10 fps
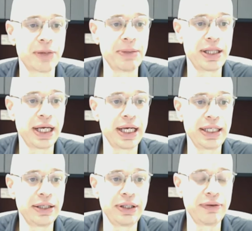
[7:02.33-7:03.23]
I mean,
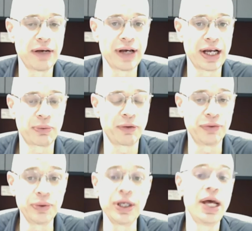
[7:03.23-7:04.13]
they didn't even have adequate
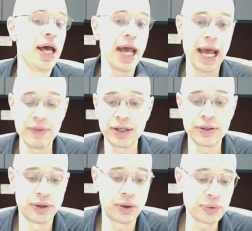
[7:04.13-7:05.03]
food. And
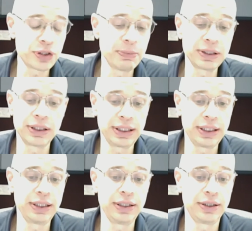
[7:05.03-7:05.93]
then
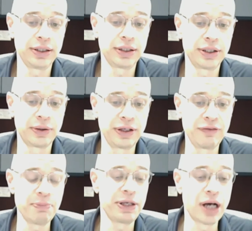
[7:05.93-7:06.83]
ultimately,
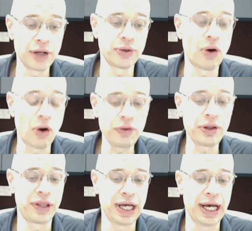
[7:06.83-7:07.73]
even beyond
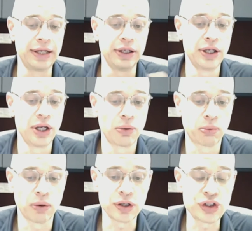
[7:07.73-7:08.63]
all of that,
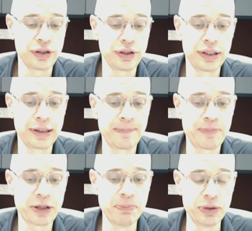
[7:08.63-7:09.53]
Russian
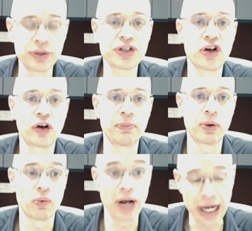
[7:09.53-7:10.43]
military
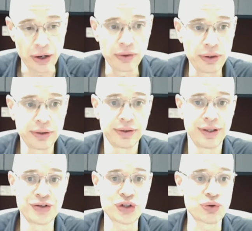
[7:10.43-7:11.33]
morale
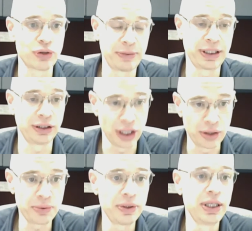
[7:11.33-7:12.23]
is extremely
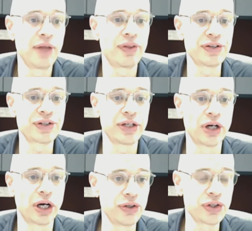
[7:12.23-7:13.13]
low. They sent
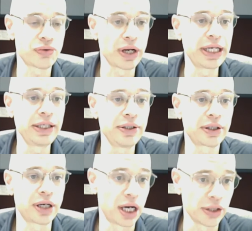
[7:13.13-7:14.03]
untrained
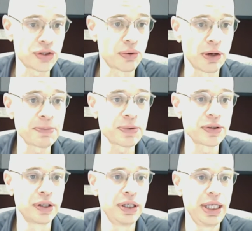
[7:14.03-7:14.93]

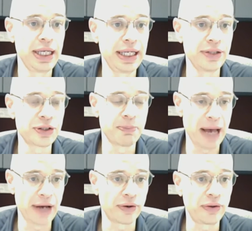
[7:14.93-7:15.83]
conscripts into
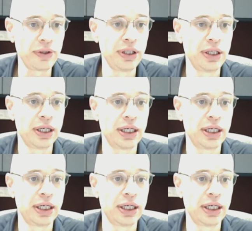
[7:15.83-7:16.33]
battle.